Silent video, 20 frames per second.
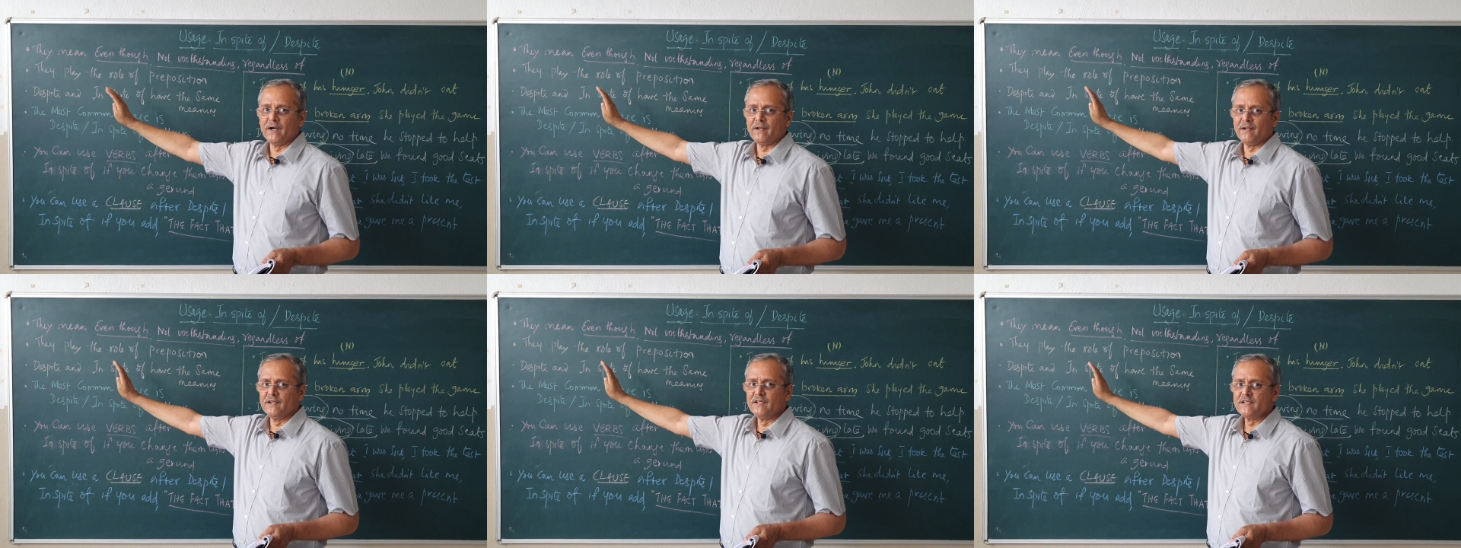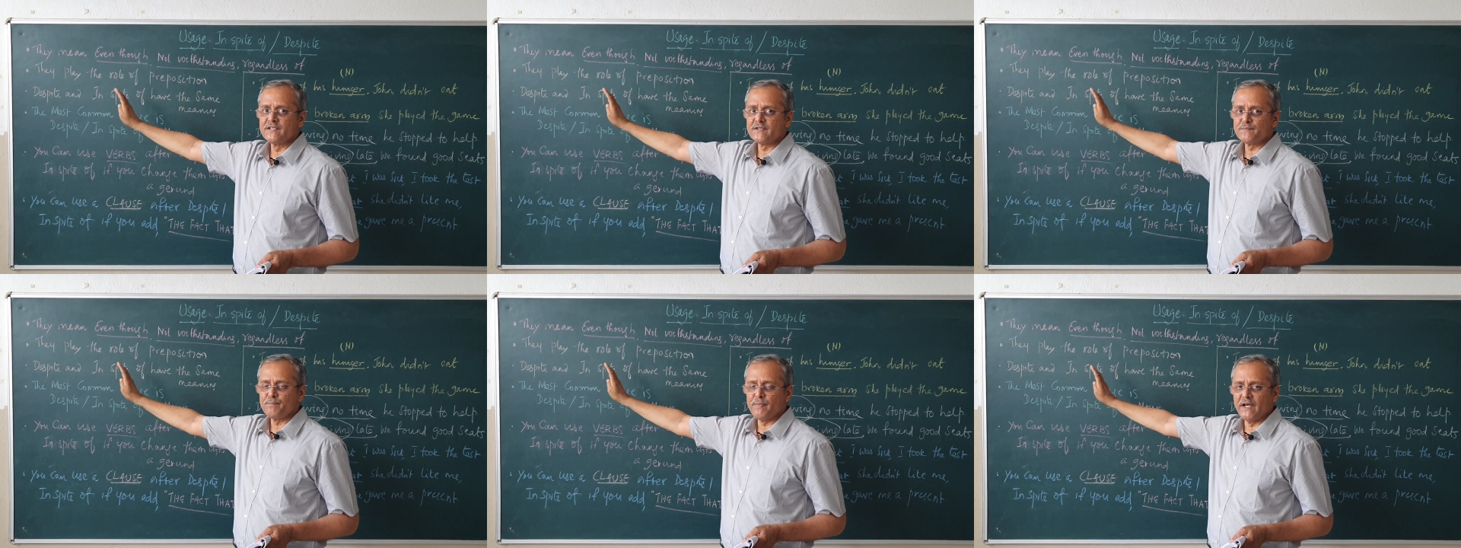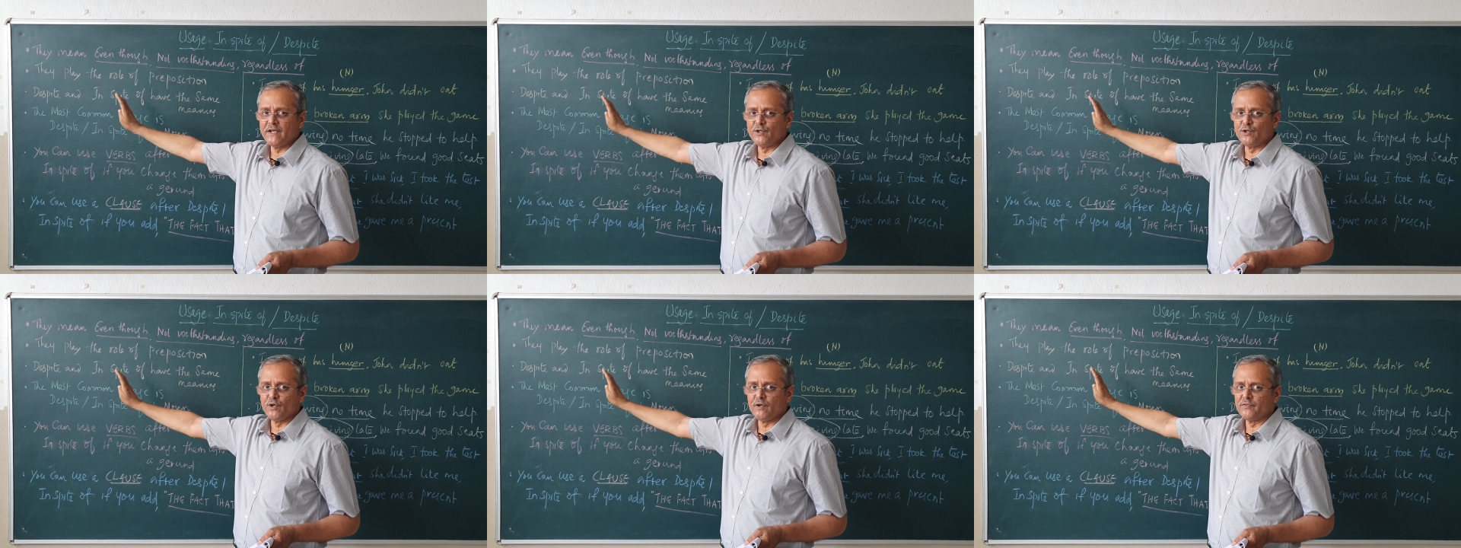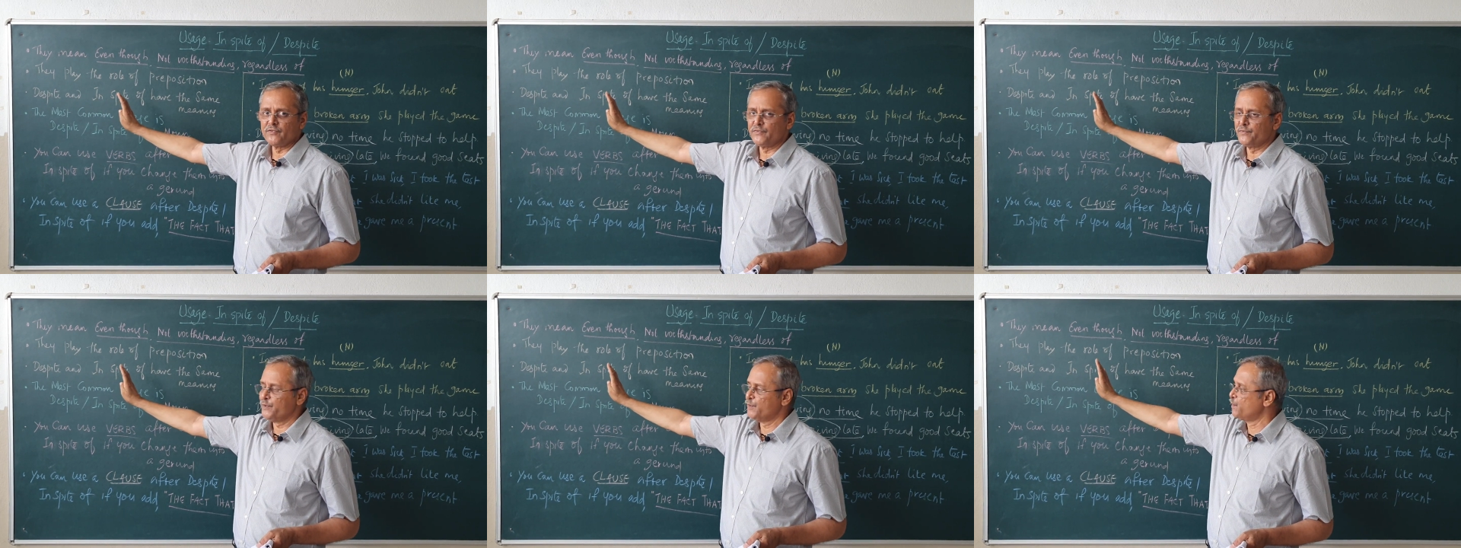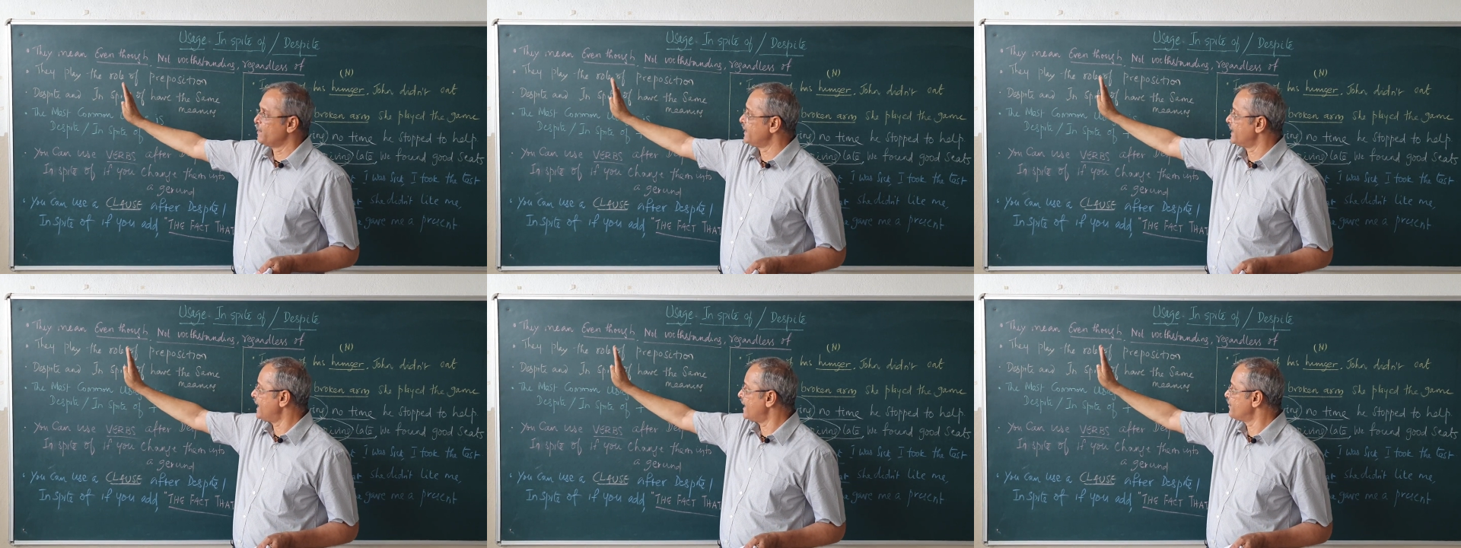in spite of you
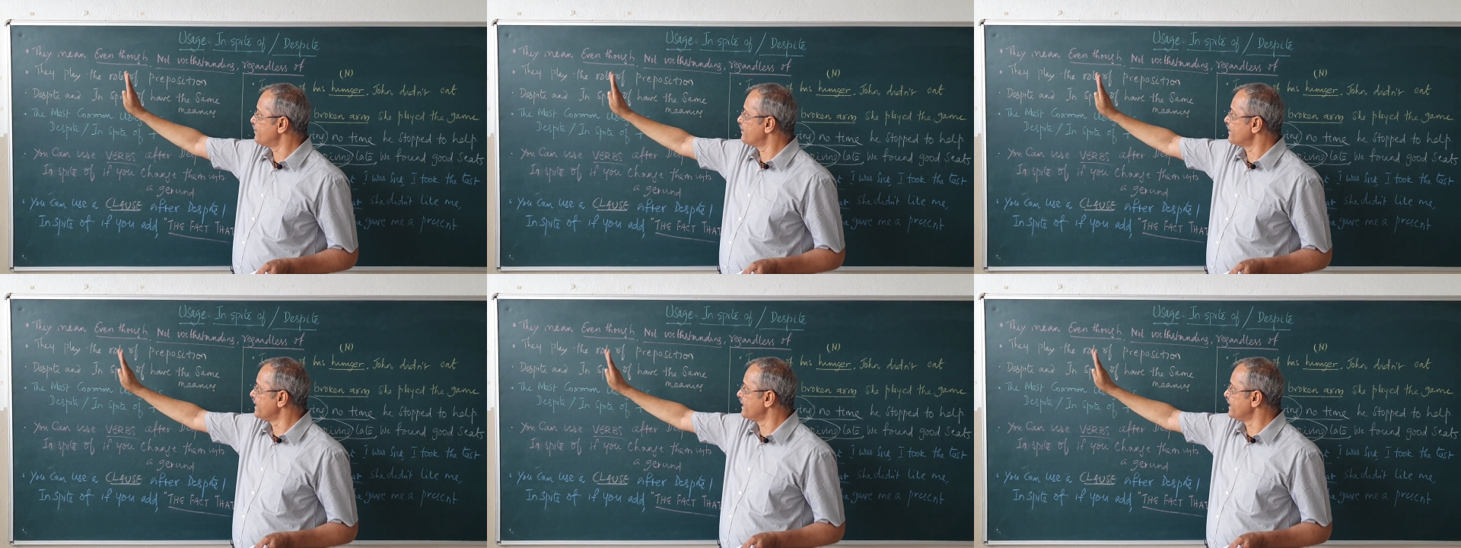will have